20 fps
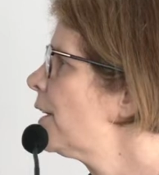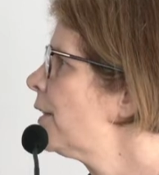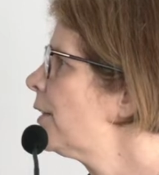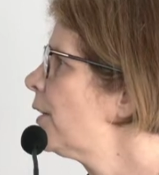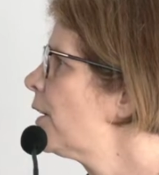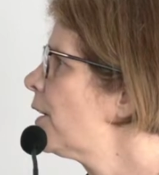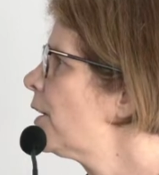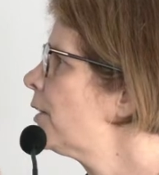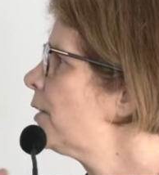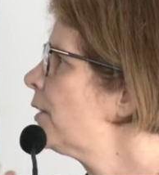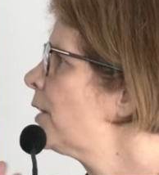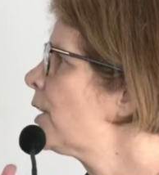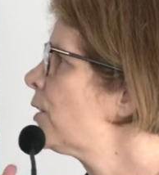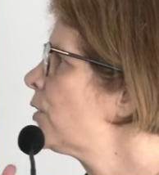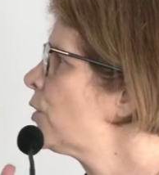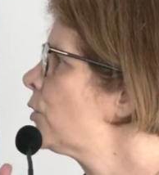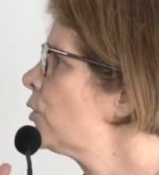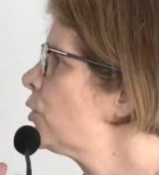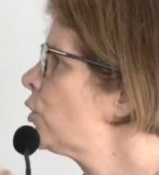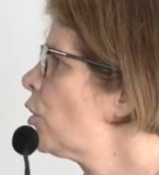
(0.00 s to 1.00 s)
that
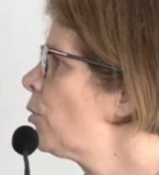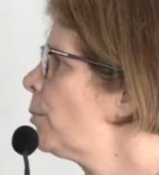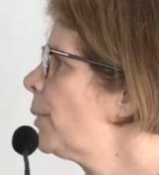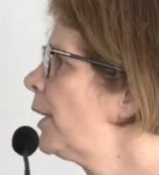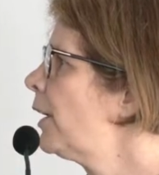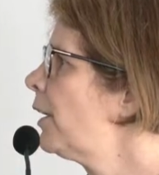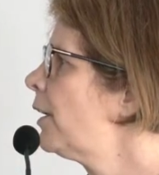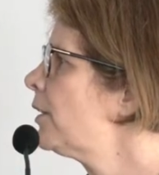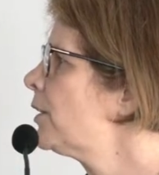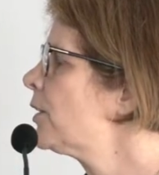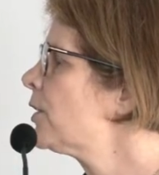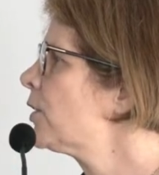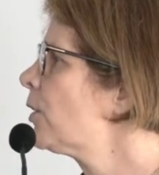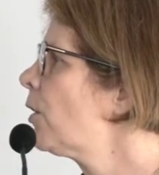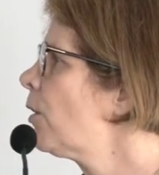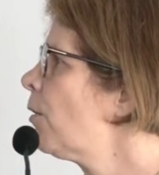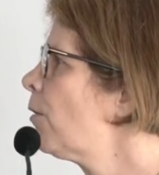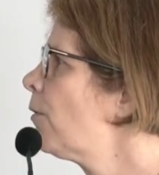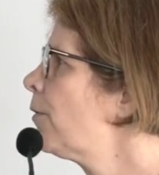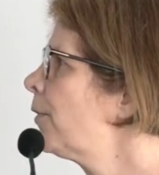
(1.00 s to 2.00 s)
there's a dominance
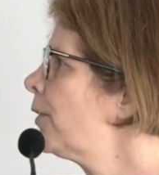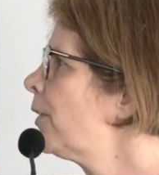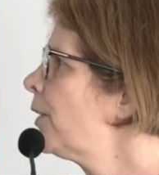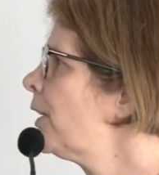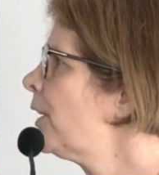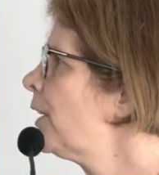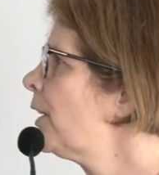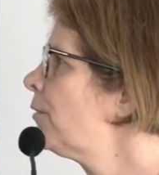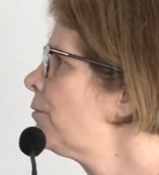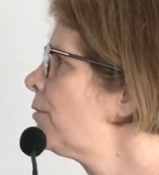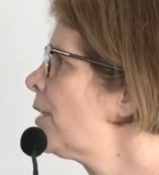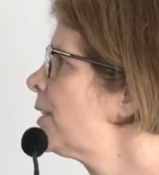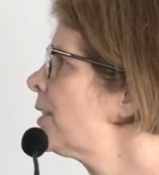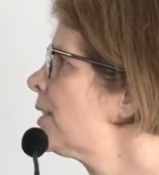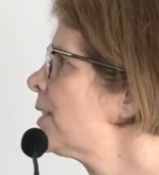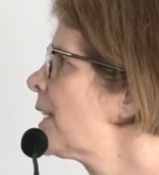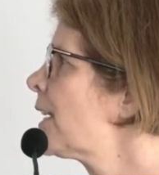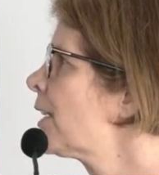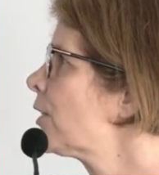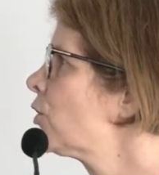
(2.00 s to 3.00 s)
of the red
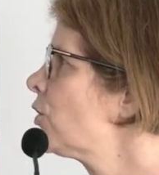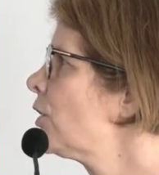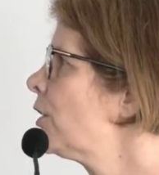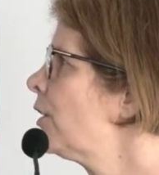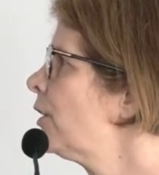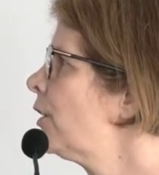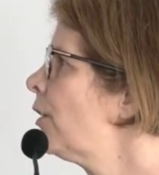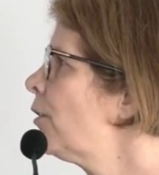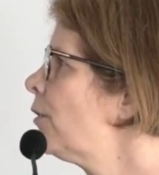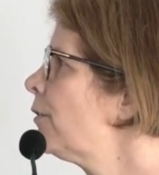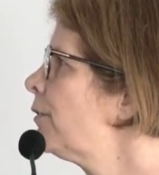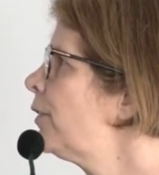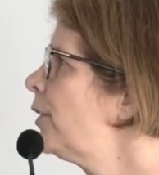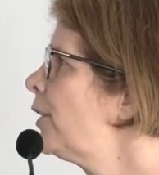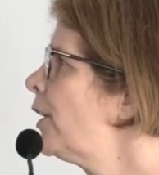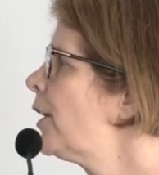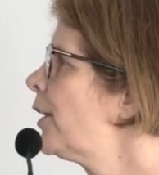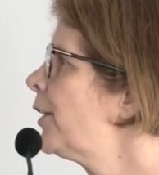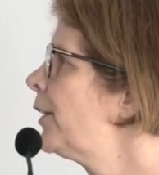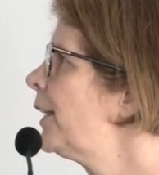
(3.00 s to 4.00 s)
section of
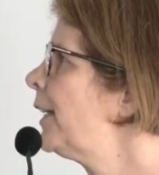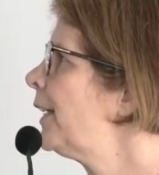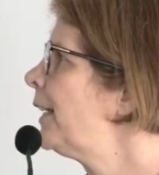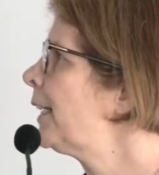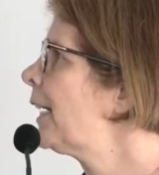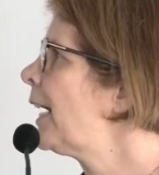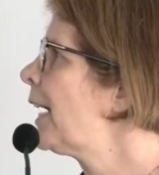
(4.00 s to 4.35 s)
learning